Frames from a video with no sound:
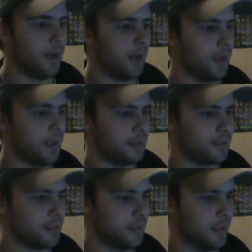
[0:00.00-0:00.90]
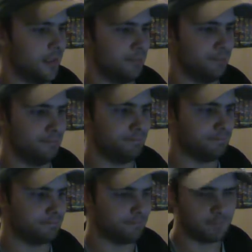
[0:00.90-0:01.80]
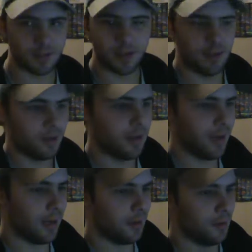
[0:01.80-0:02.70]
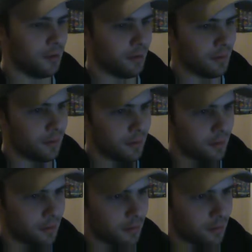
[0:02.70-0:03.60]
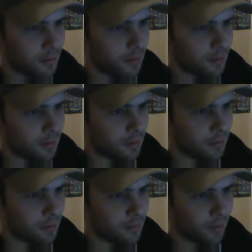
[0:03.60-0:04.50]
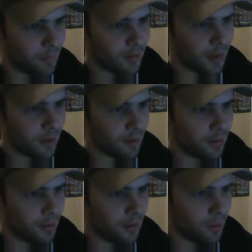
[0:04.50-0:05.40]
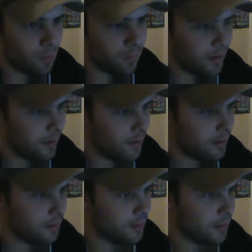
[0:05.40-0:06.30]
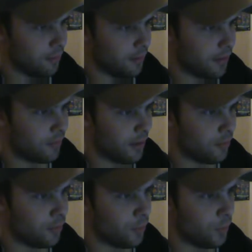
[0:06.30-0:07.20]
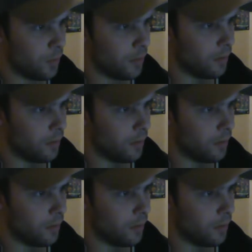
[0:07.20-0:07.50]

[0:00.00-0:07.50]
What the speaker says: I get a good... No, well, not a good. Hopefully a release date soon.